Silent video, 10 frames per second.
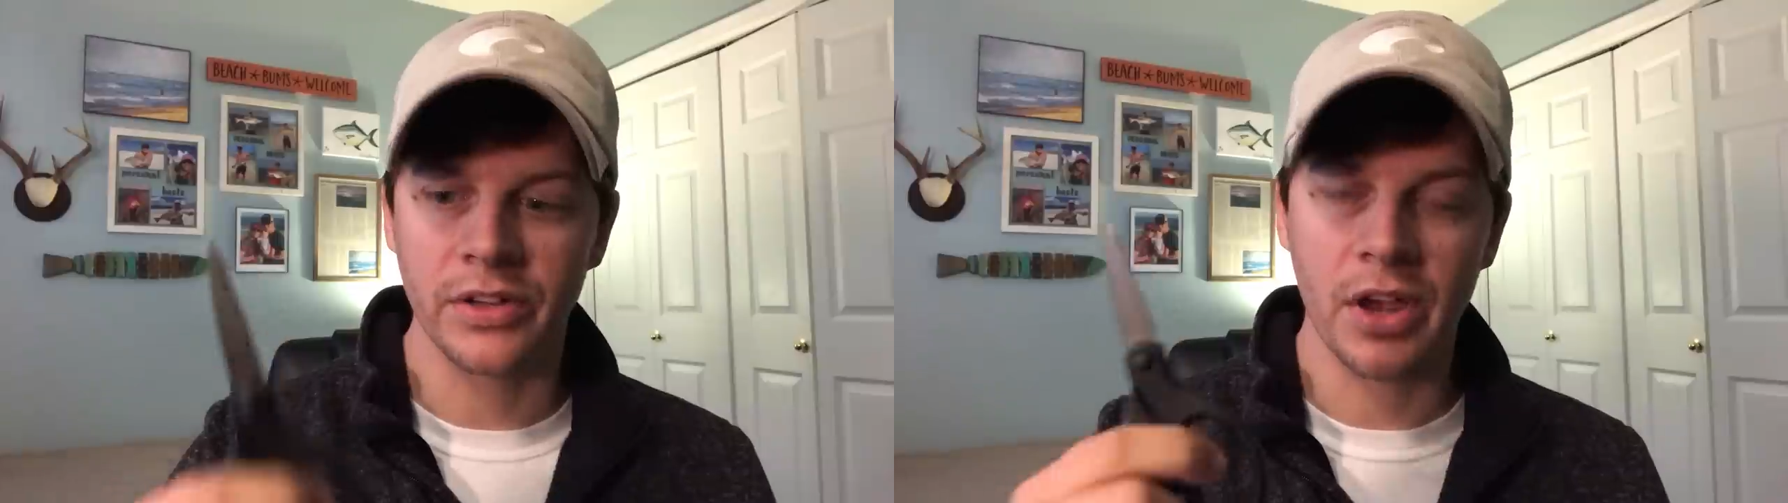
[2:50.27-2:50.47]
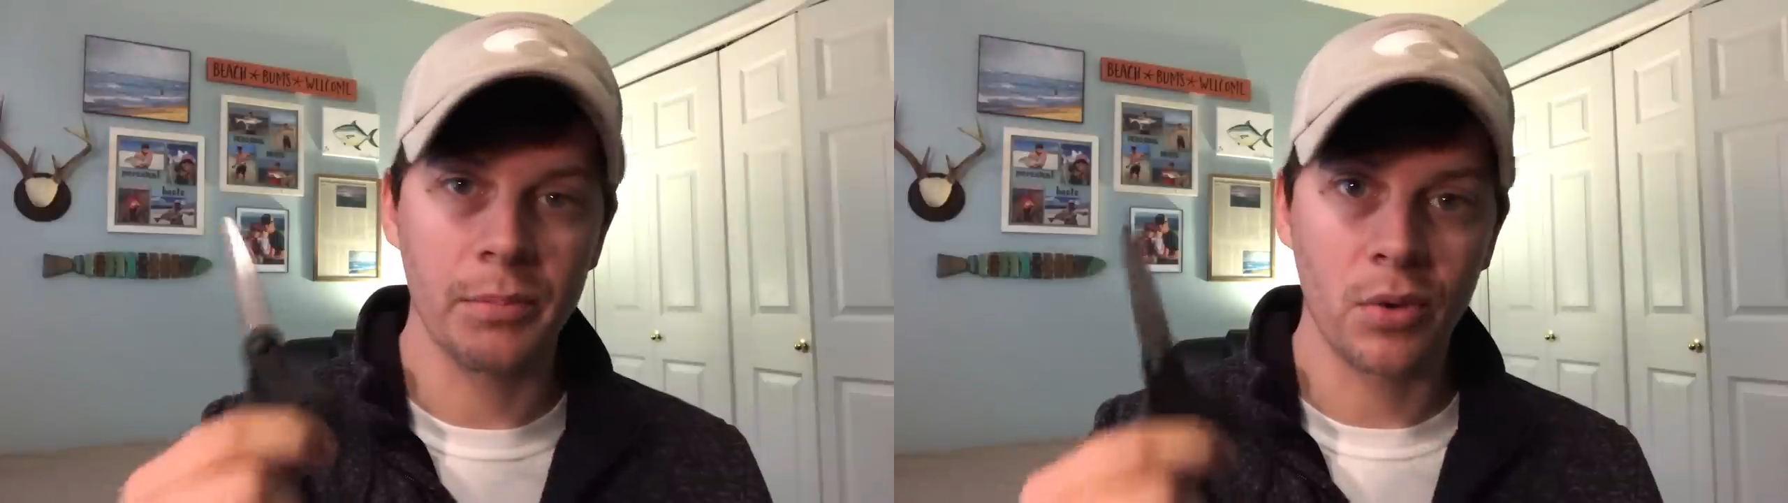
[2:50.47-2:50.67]
to
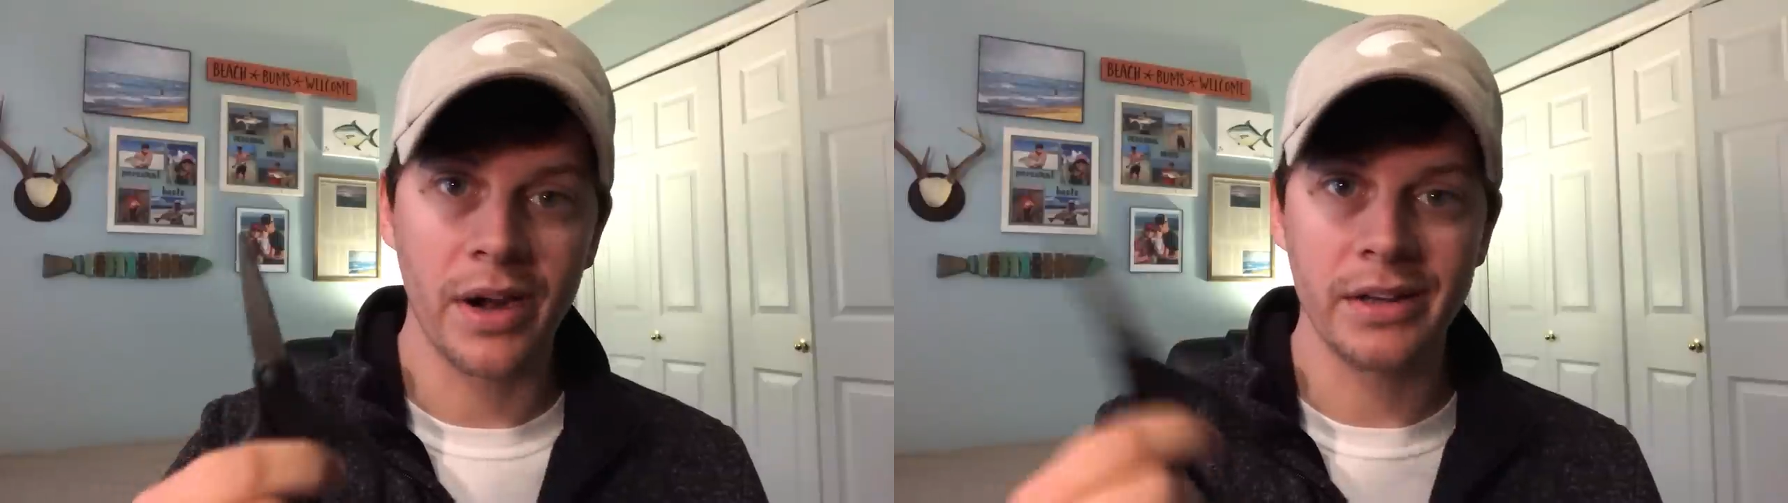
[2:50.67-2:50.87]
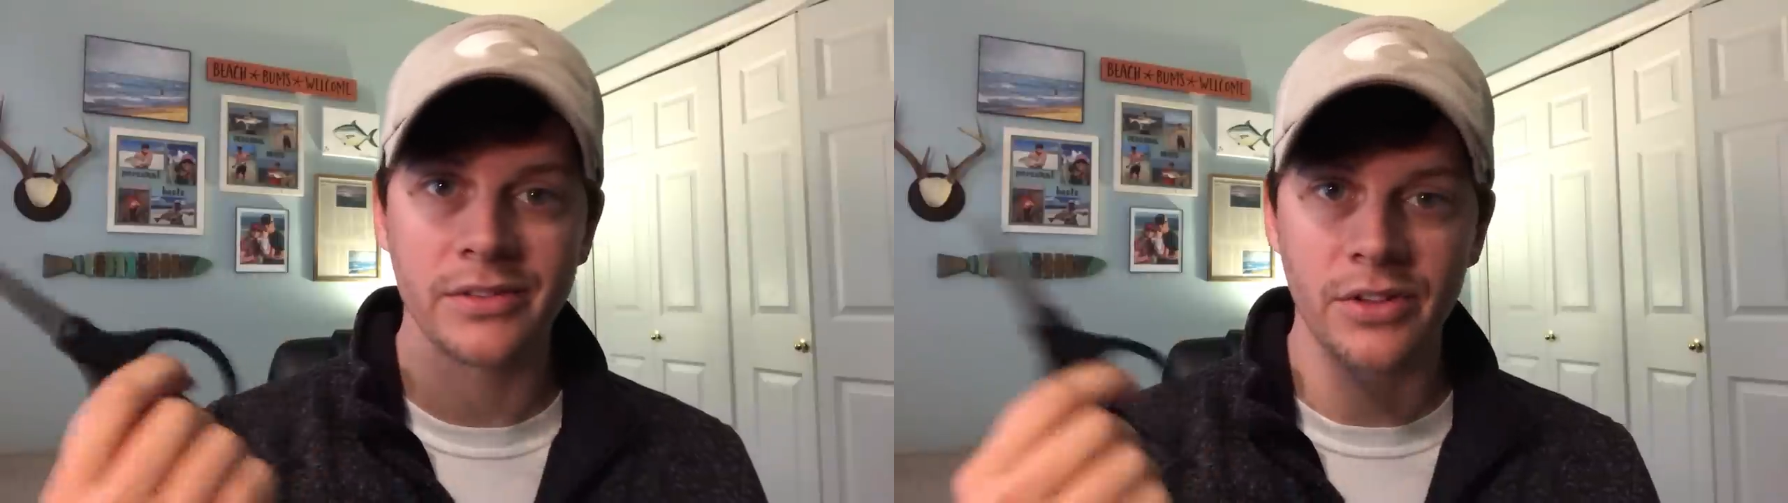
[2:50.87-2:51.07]
cut
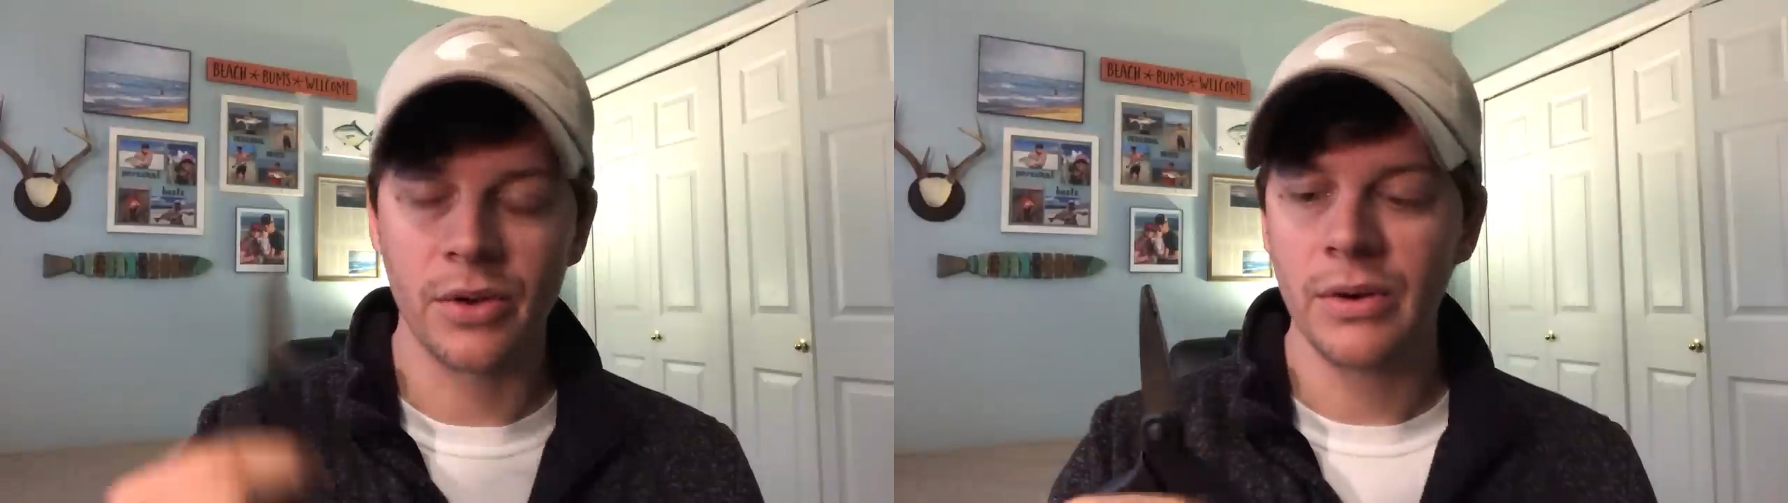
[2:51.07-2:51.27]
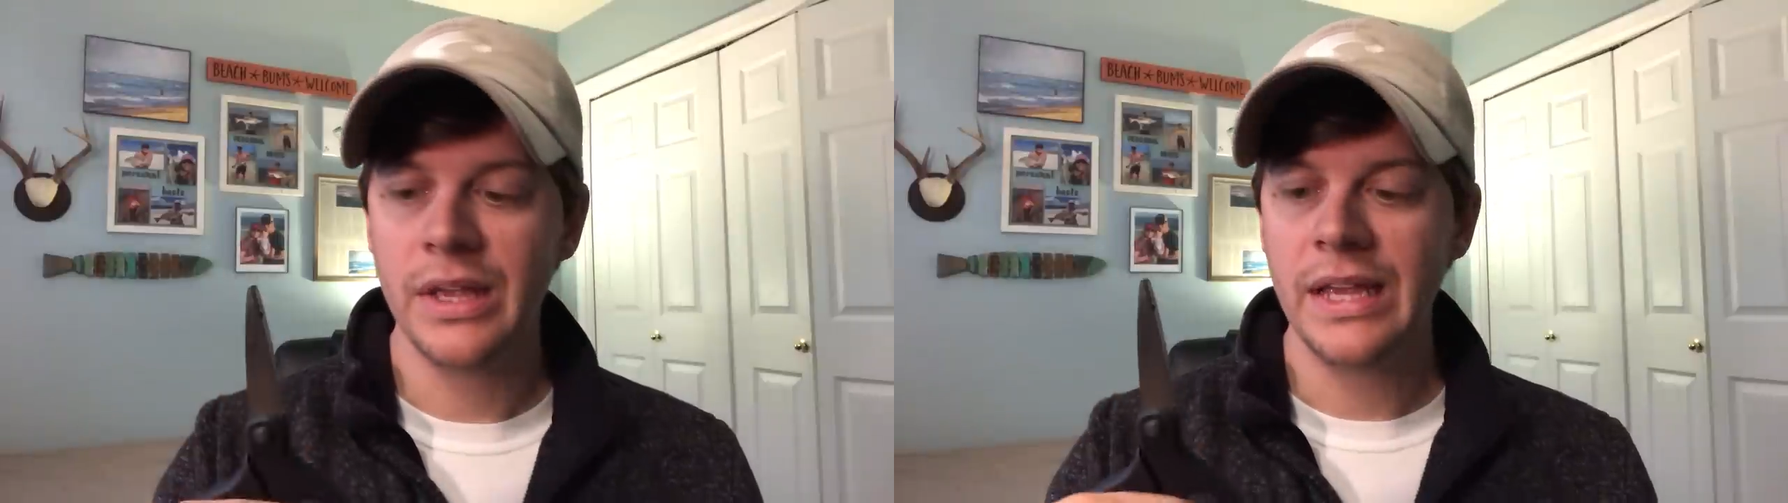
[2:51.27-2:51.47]
braid. So